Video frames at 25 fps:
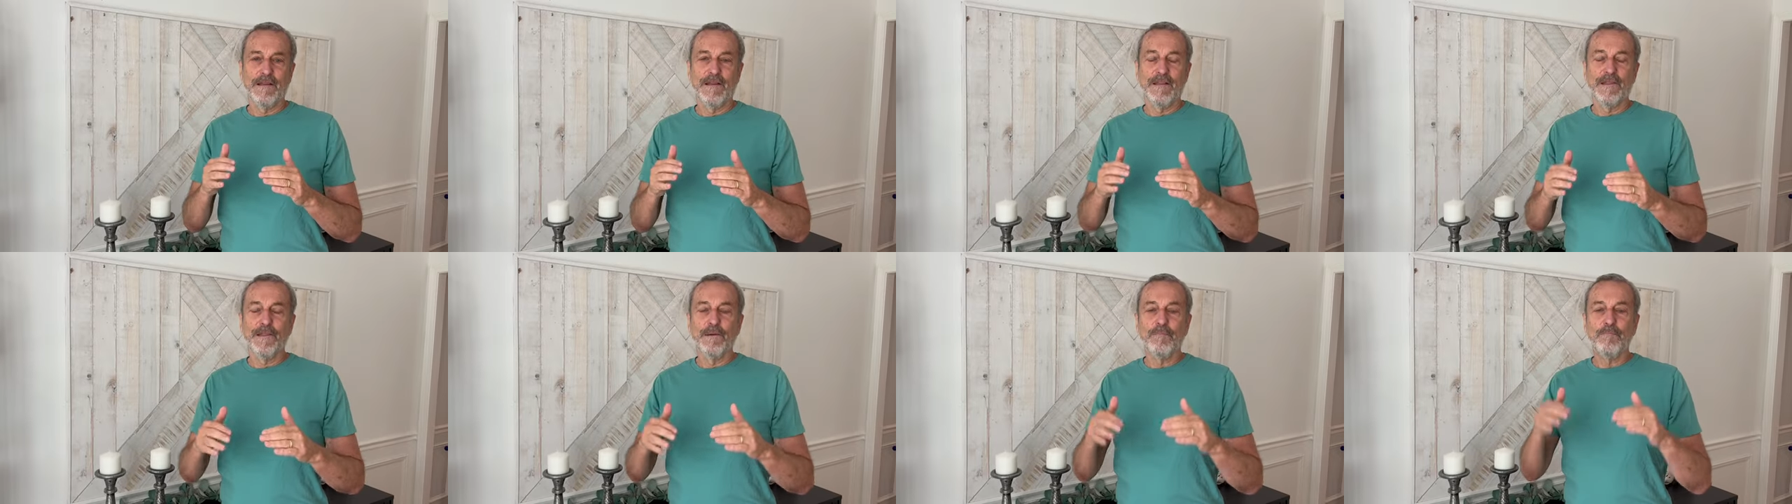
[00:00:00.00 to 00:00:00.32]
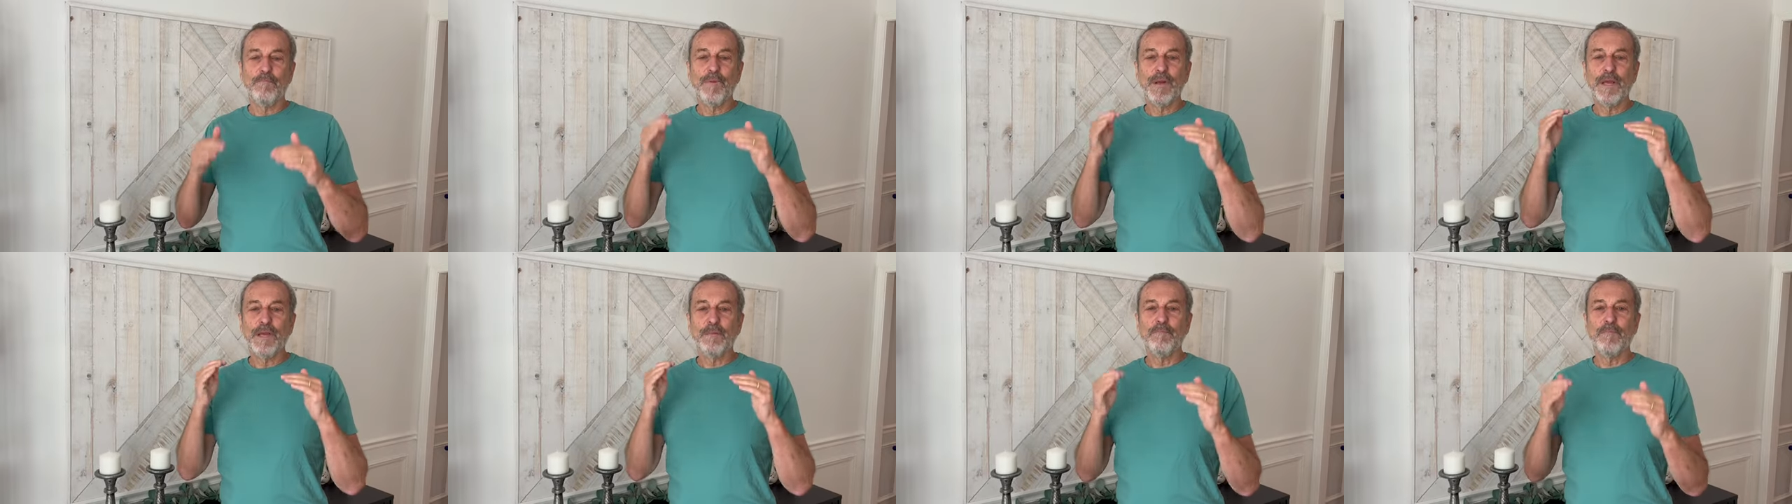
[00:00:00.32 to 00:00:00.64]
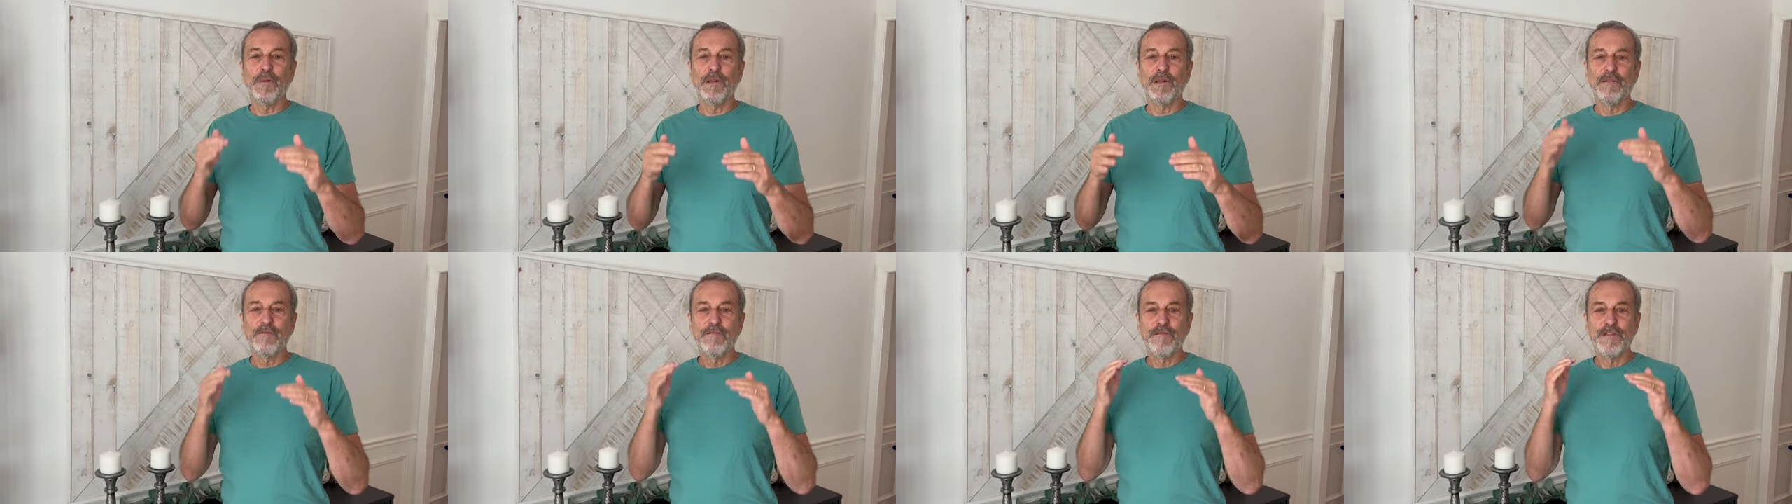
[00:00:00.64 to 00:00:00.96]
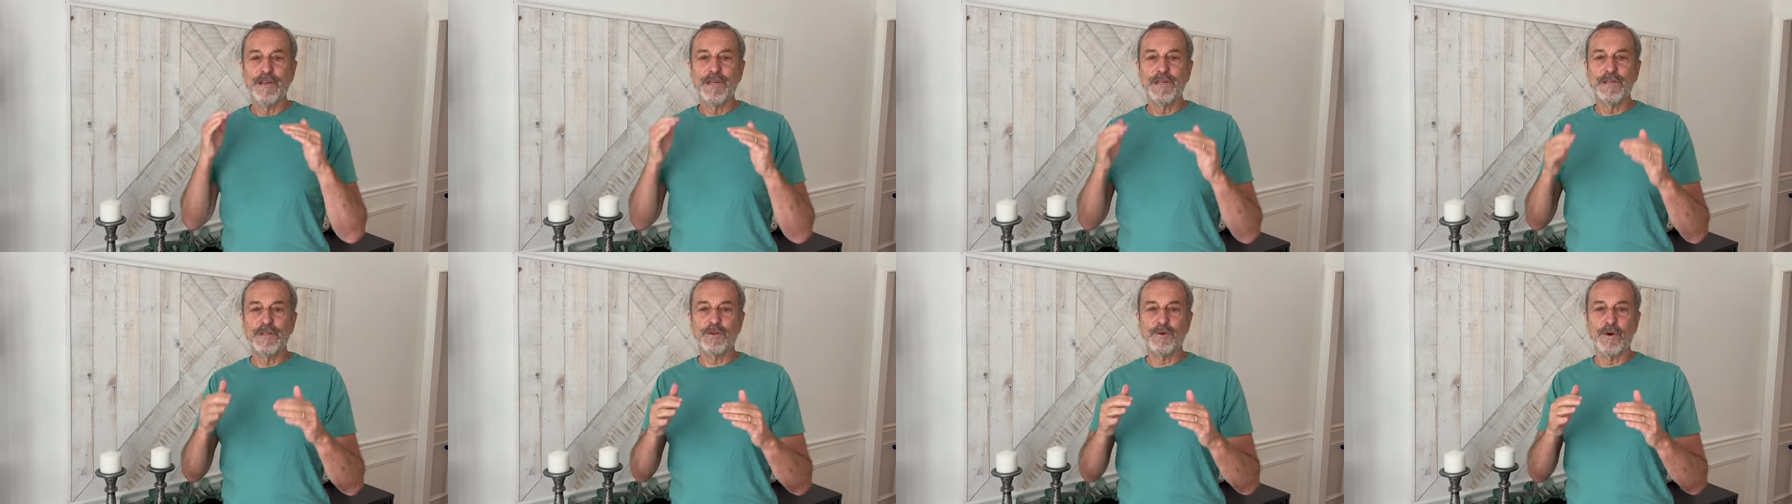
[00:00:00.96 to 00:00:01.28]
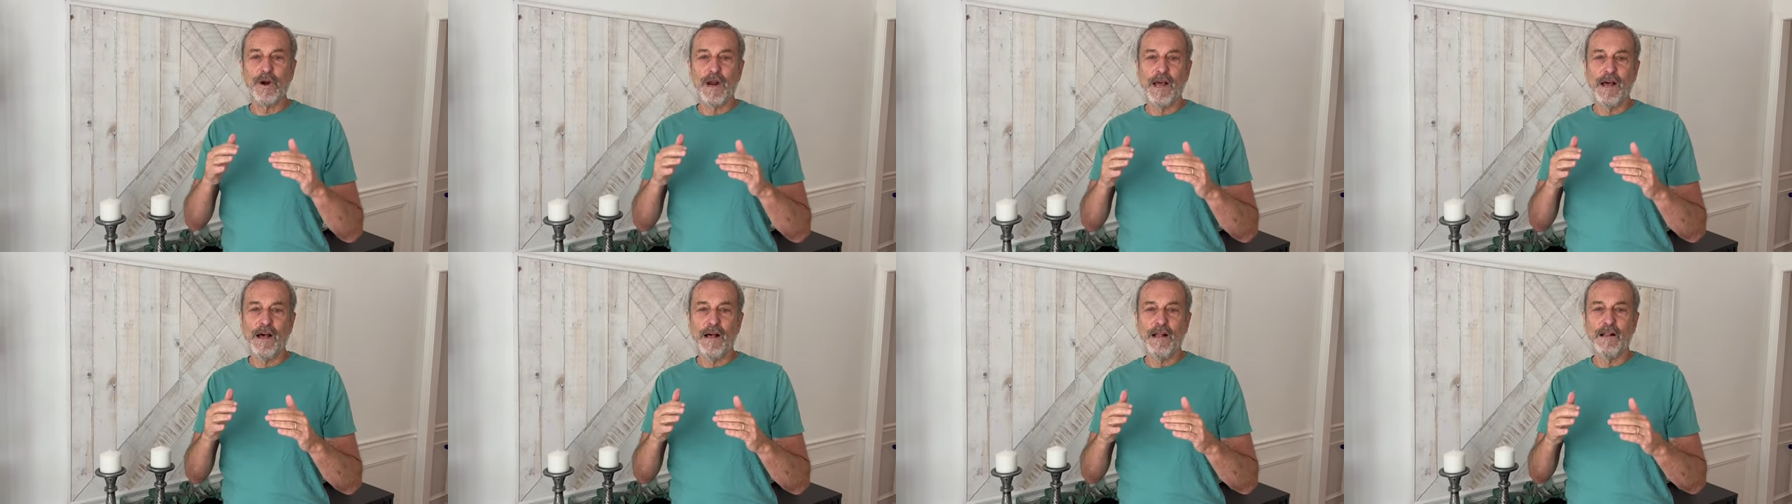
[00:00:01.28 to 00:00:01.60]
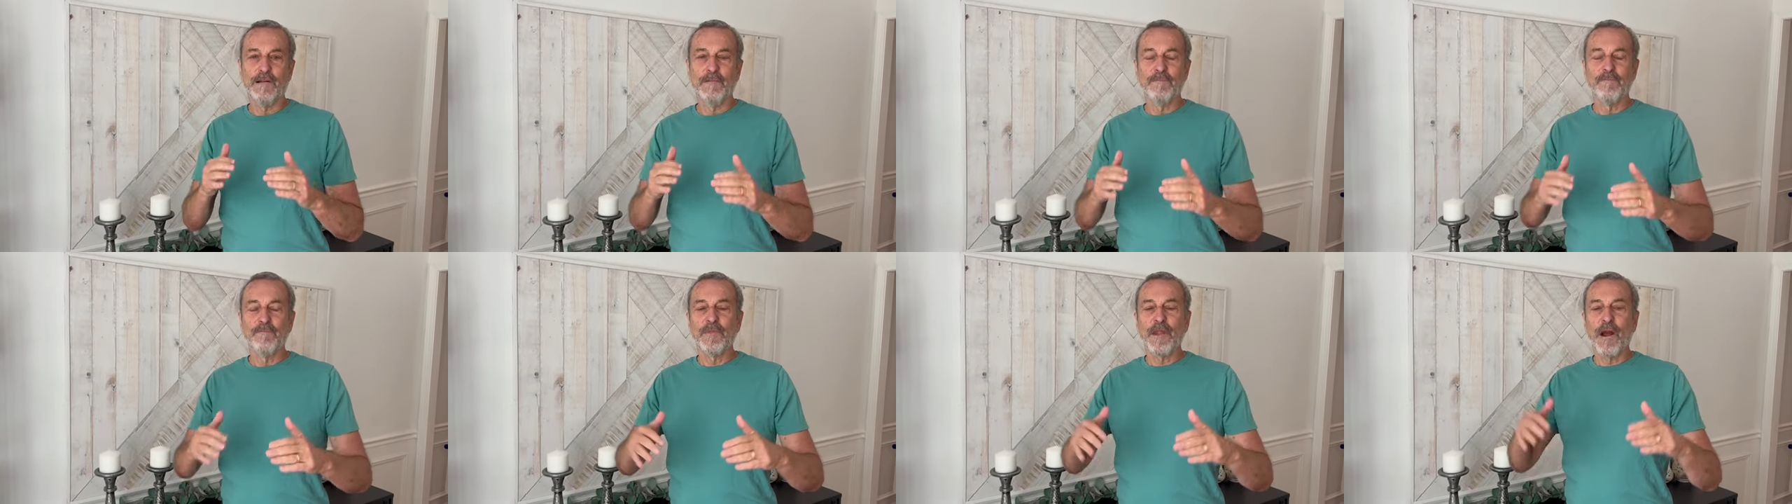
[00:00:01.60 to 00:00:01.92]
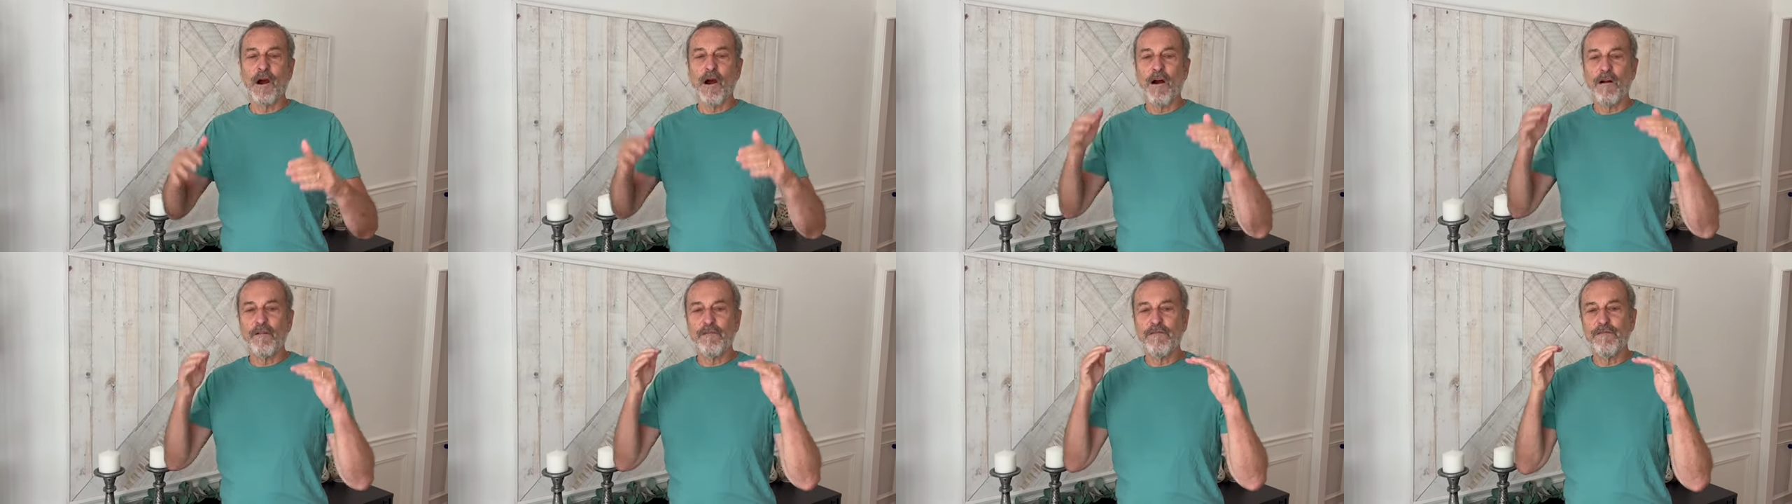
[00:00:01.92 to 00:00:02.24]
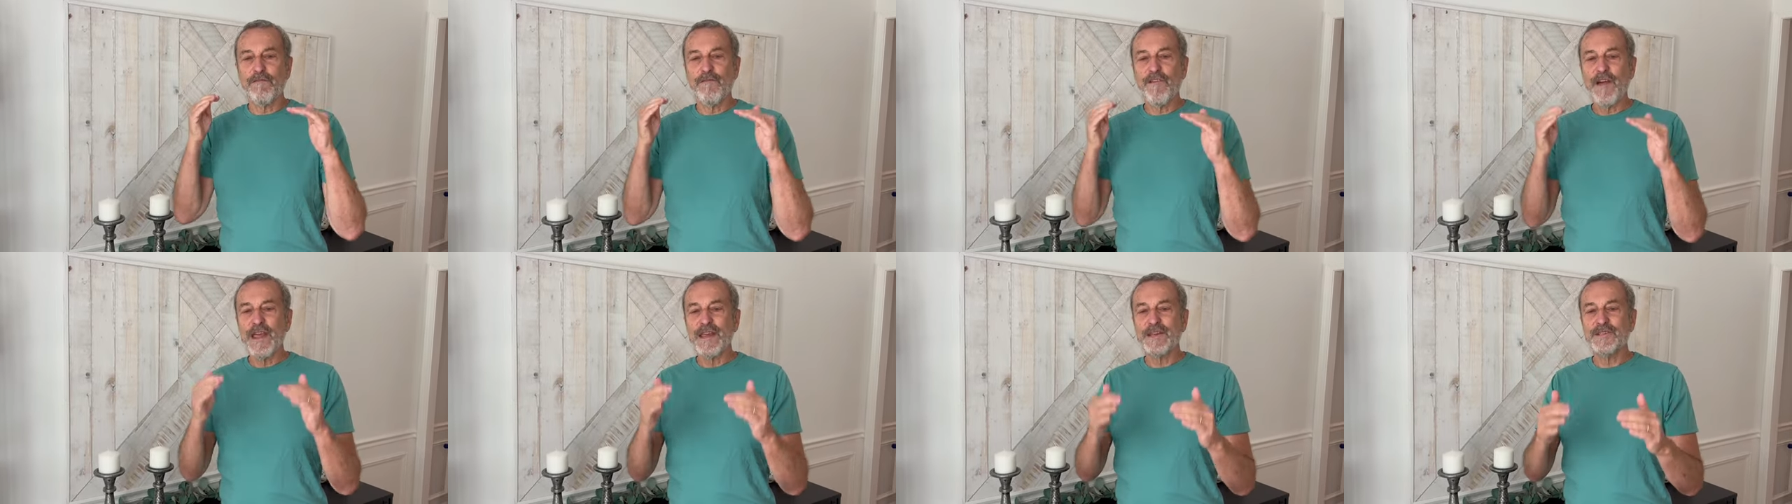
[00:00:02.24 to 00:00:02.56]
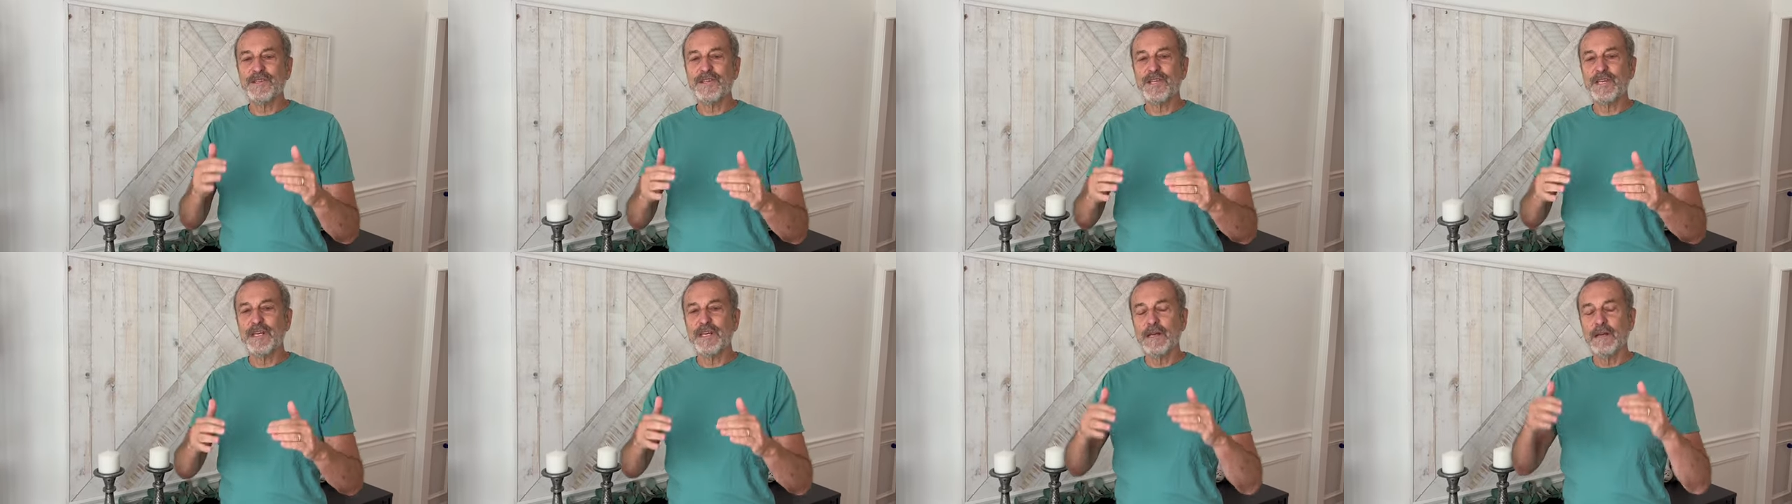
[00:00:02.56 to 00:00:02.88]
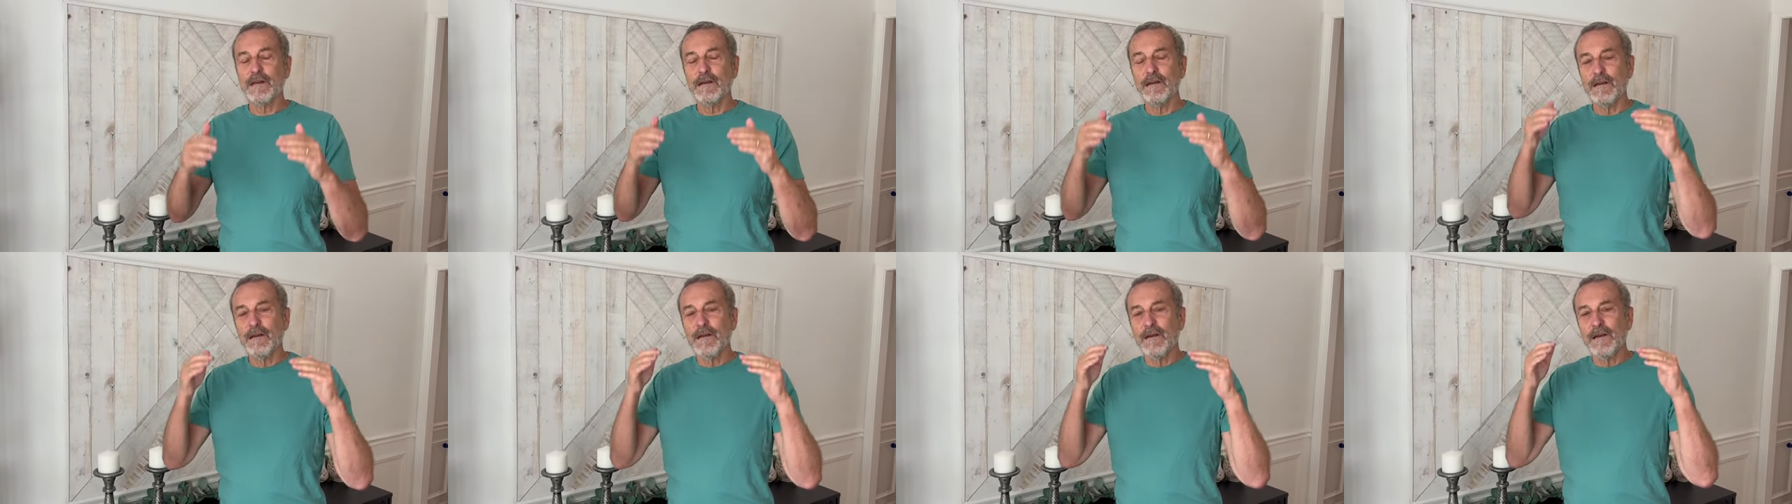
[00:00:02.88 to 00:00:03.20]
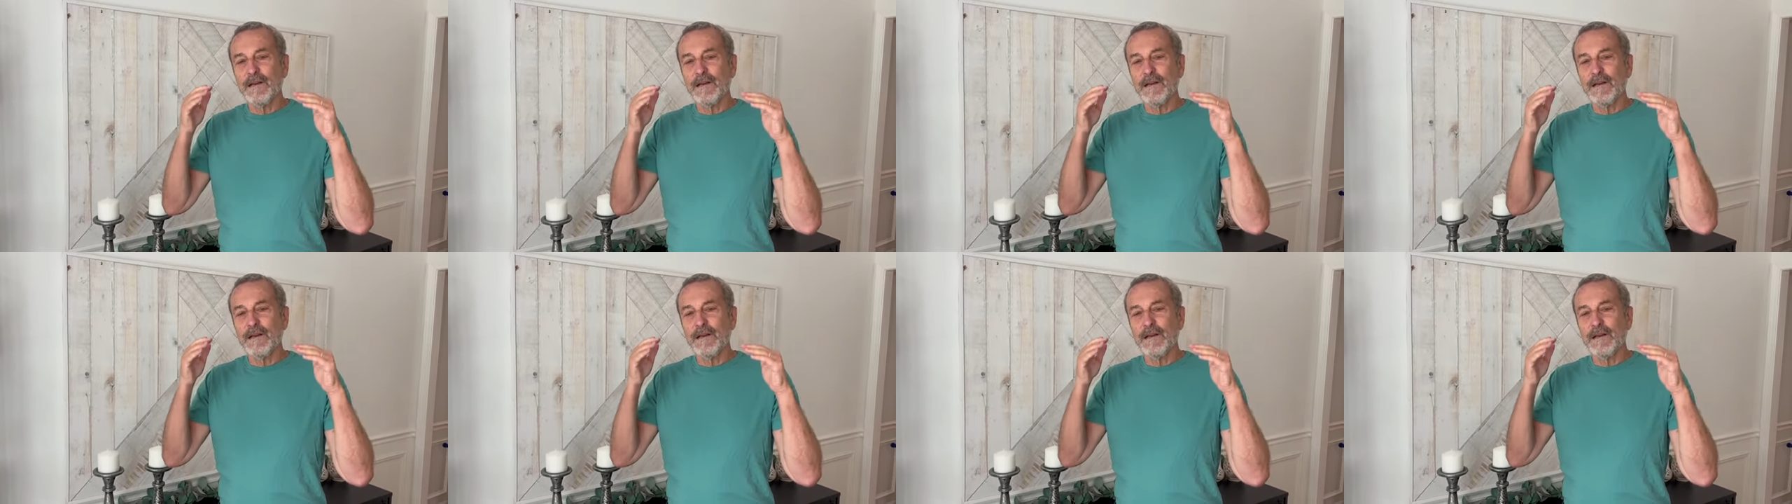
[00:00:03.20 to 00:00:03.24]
the people of Israel are facing